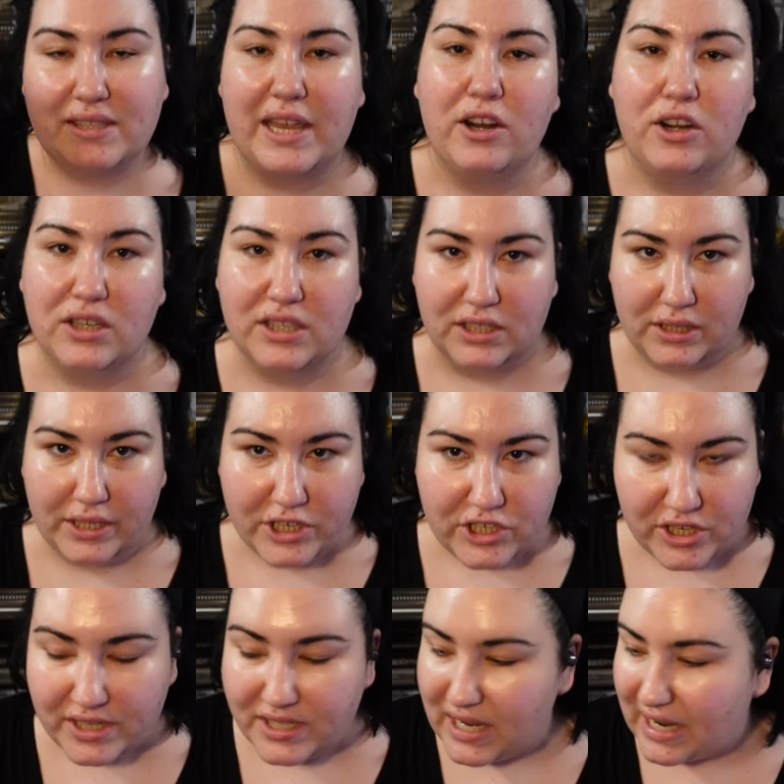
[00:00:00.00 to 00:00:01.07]
They are
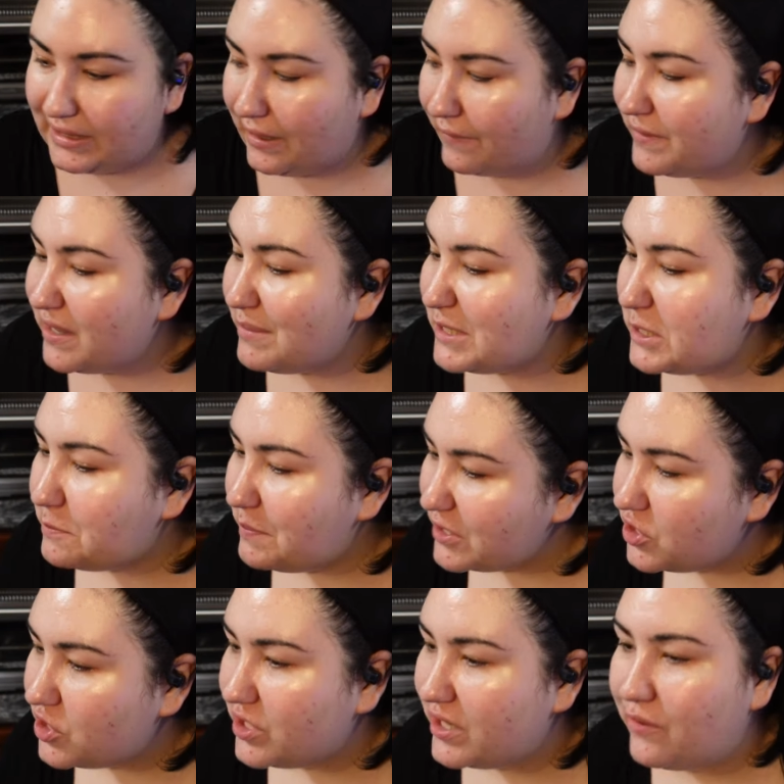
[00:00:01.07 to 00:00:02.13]
delicious. I love them,
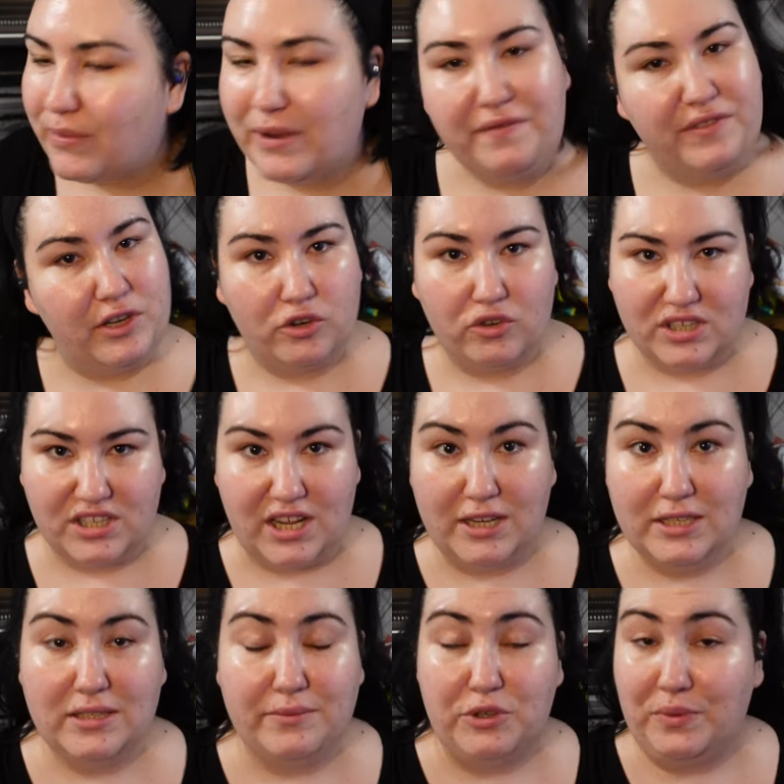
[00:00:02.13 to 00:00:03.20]
especially with their
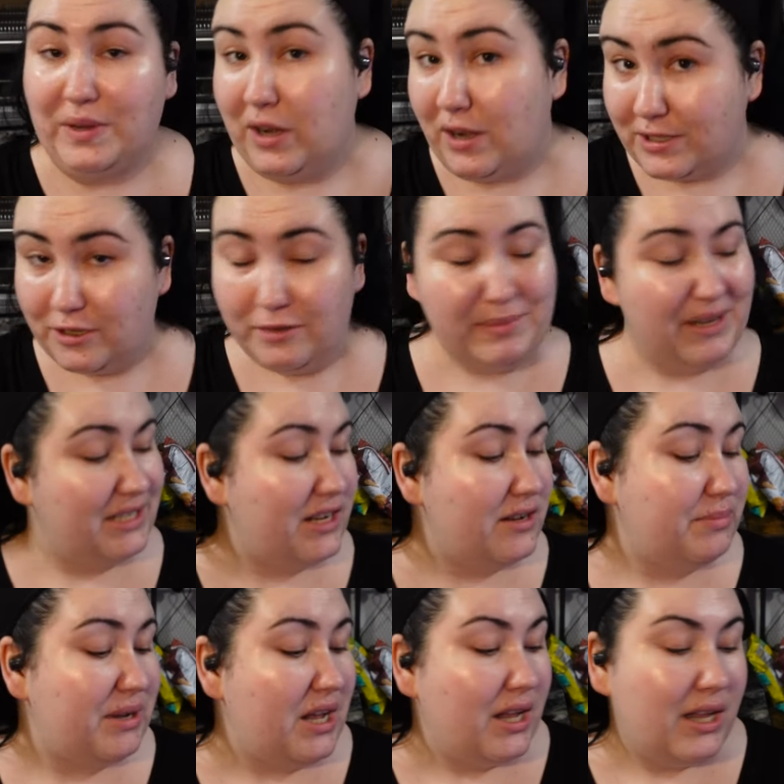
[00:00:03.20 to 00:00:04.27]
croissants, which we also picked
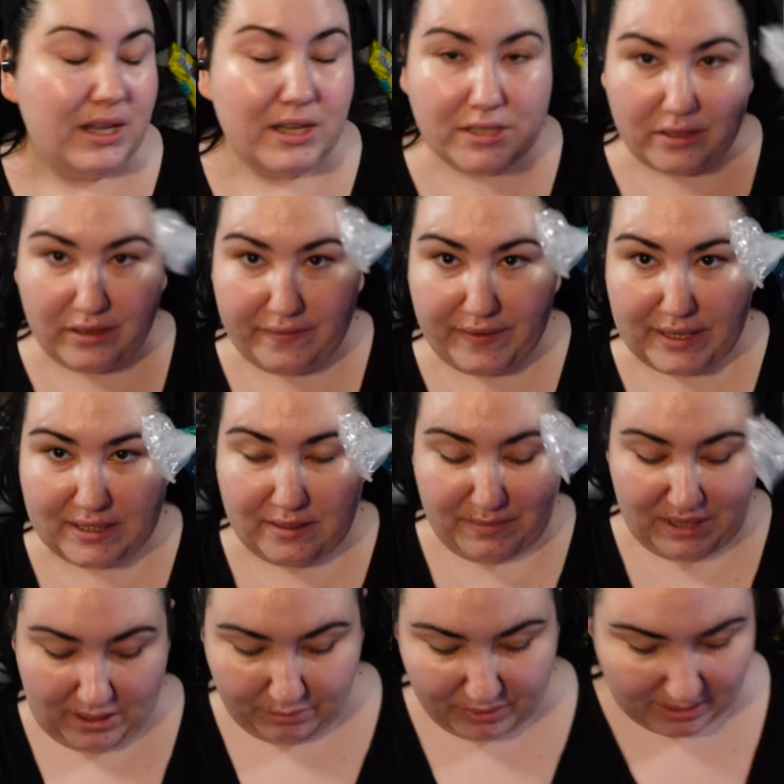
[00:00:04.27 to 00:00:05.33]
up. So I've got some
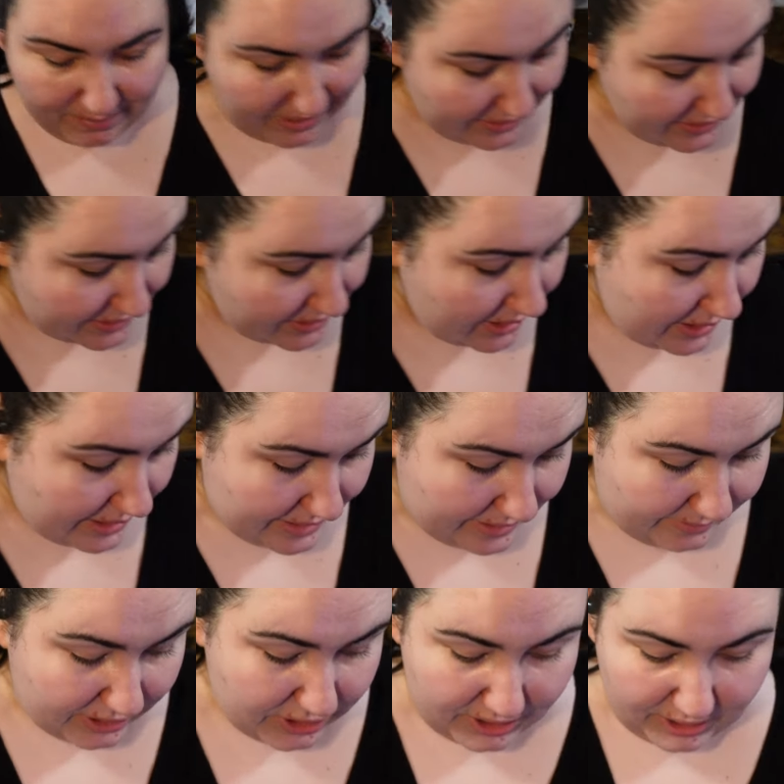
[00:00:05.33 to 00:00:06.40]
mini brie bites
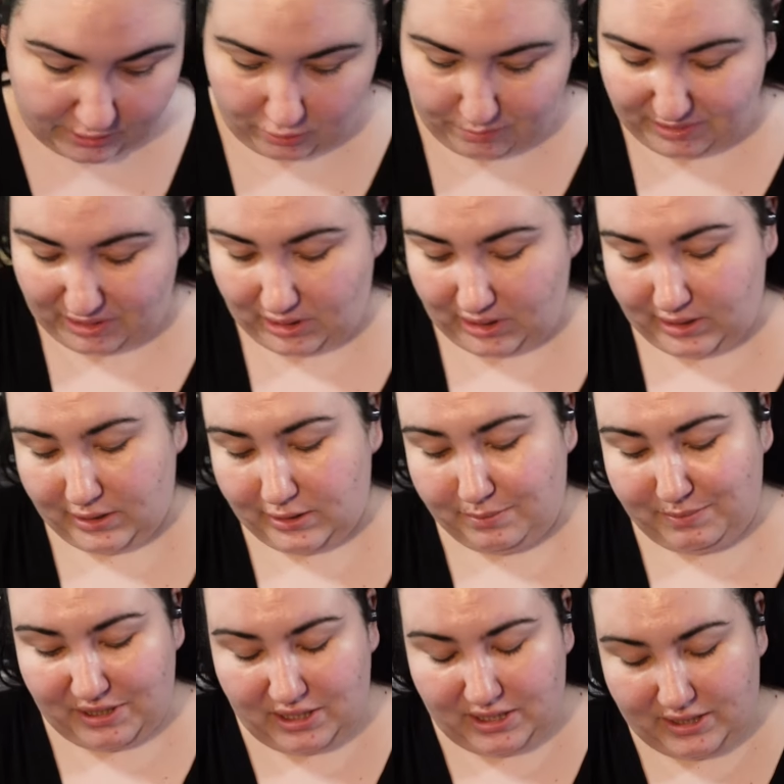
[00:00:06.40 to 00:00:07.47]
and I'm actually gonna open these
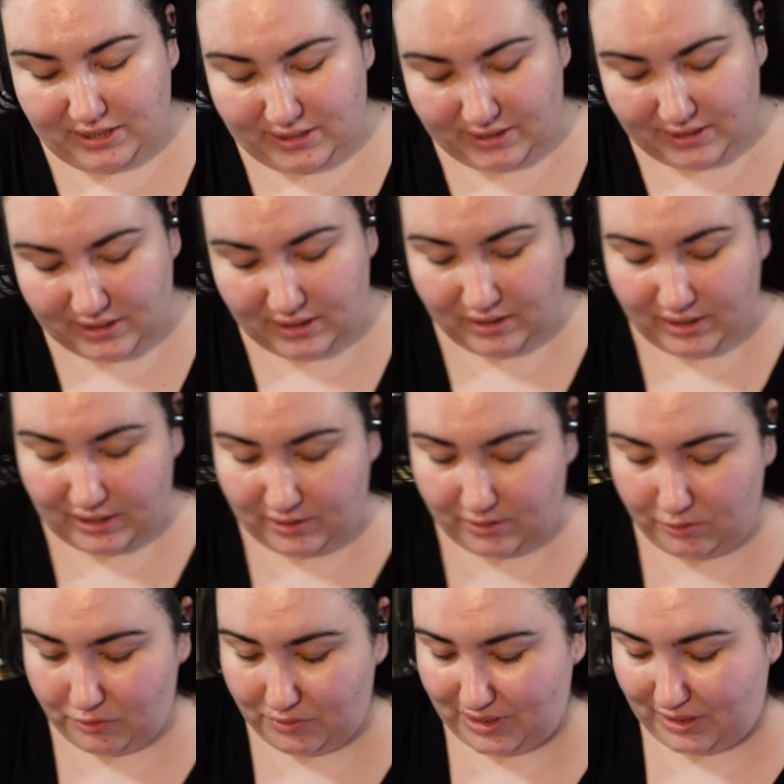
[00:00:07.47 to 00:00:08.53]
because as
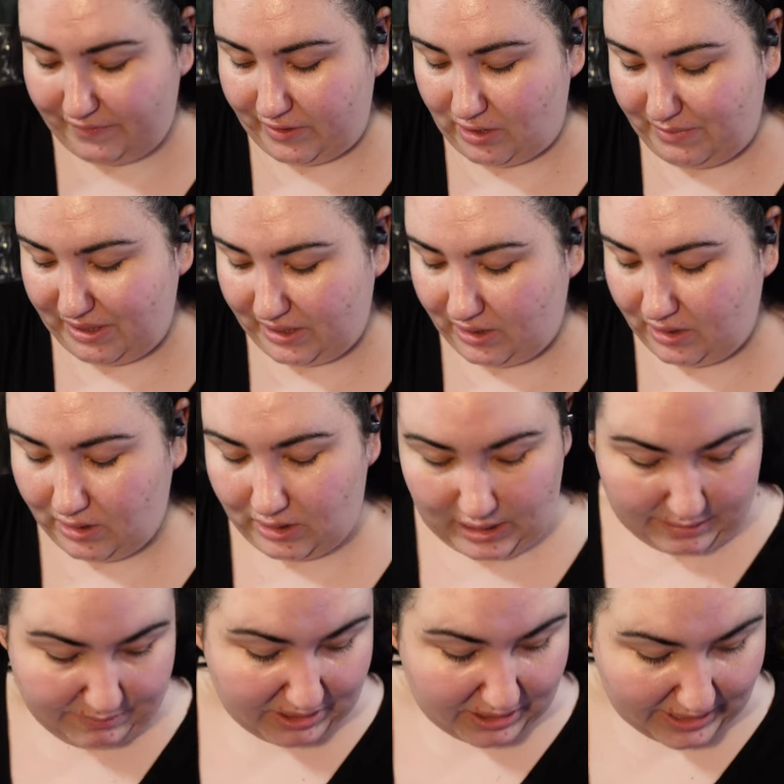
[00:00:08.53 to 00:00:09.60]
soon as we're done filming,
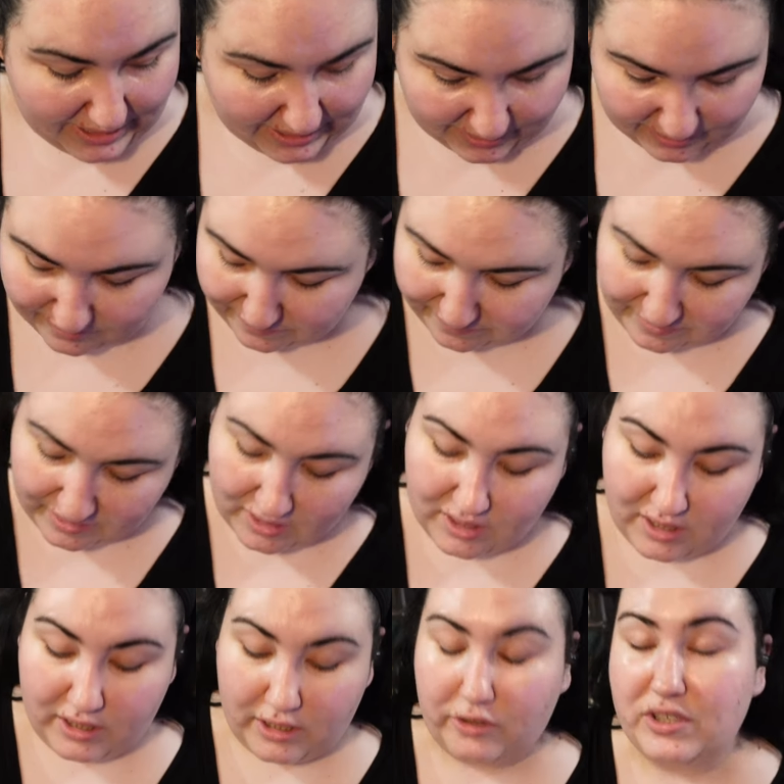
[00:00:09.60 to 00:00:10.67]
I'm gonna
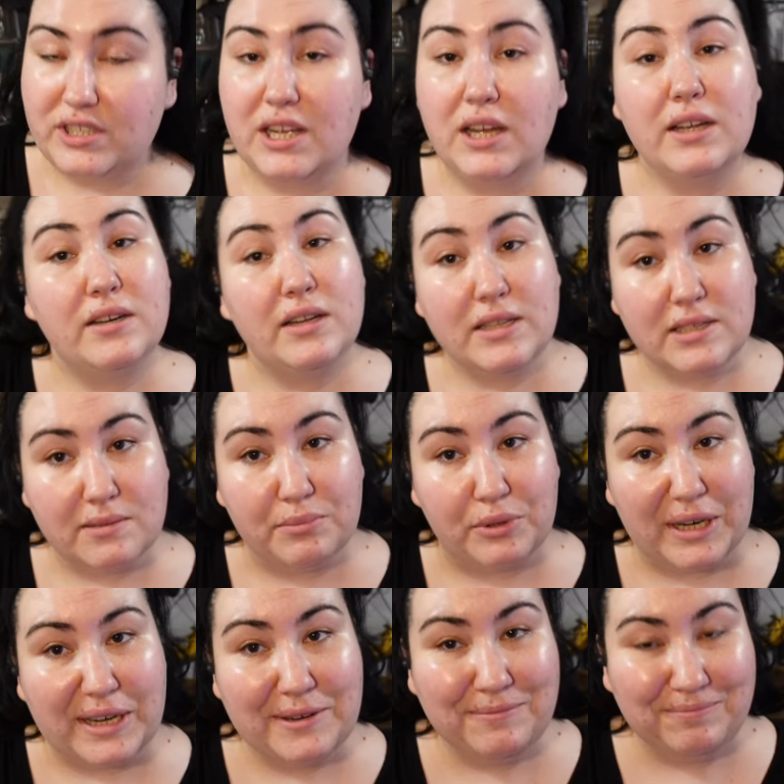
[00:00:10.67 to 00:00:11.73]
have a croissant and some
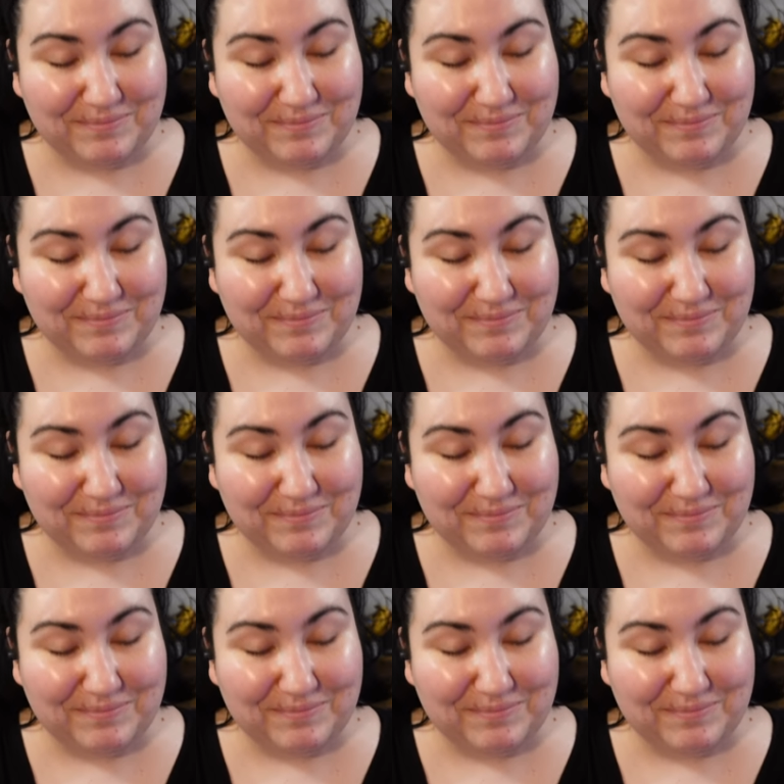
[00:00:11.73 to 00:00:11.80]
brie.